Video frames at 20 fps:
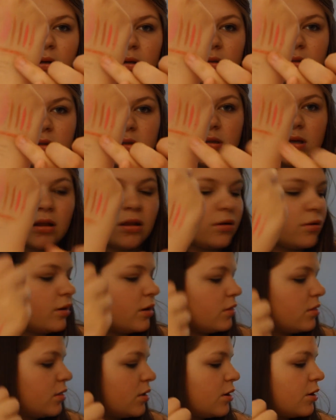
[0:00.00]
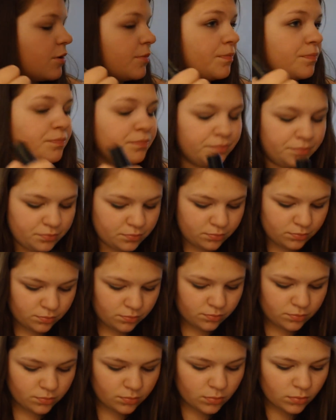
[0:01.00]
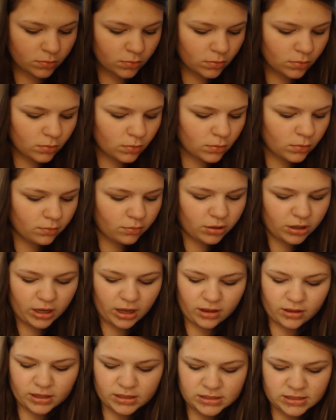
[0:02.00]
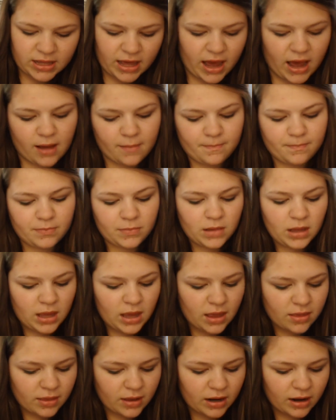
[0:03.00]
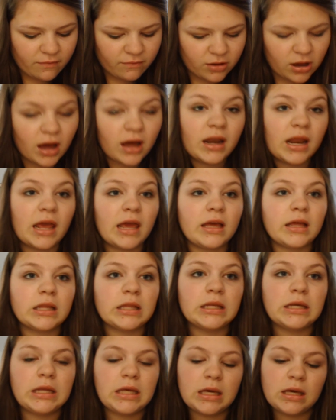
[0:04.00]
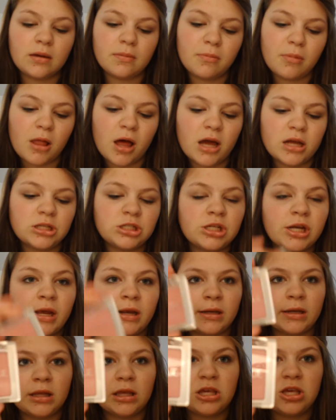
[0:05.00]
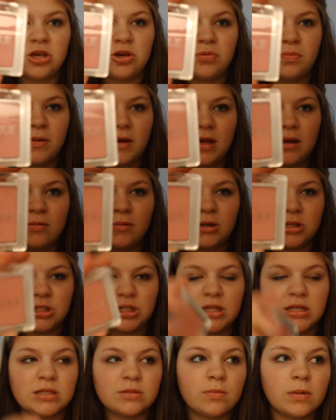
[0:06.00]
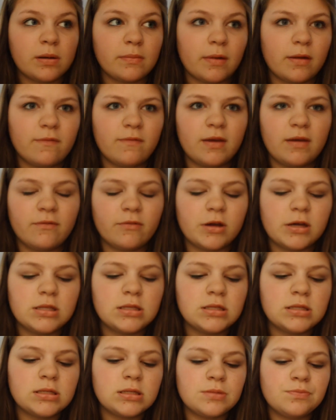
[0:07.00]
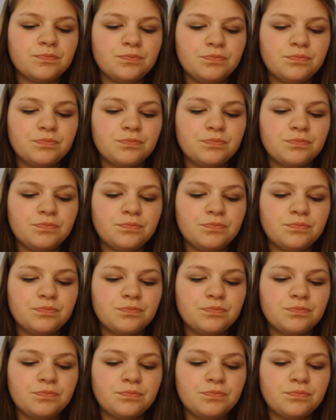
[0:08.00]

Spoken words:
This color right there. But yeah, that's that. Then I've got a Clinique blush in Cupid, which is one of my favorites.